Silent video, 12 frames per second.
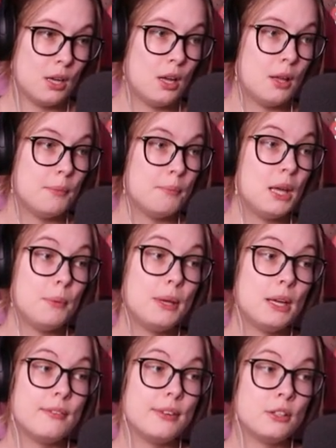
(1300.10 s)
Maybe
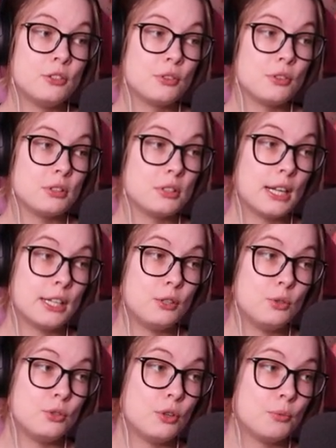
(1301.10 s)
adventurers like
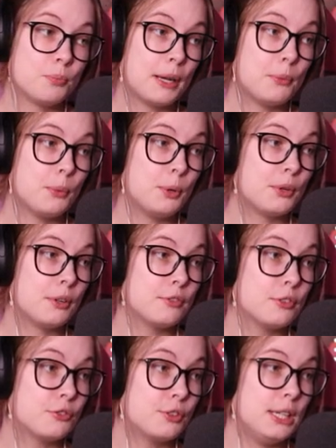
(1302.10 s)
you don't mind working for
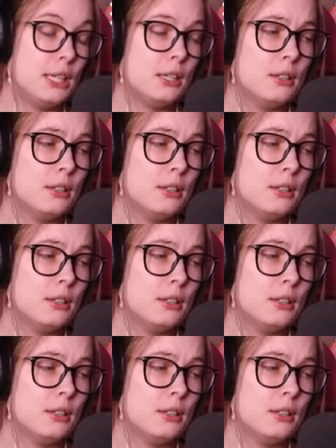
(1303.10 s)
free,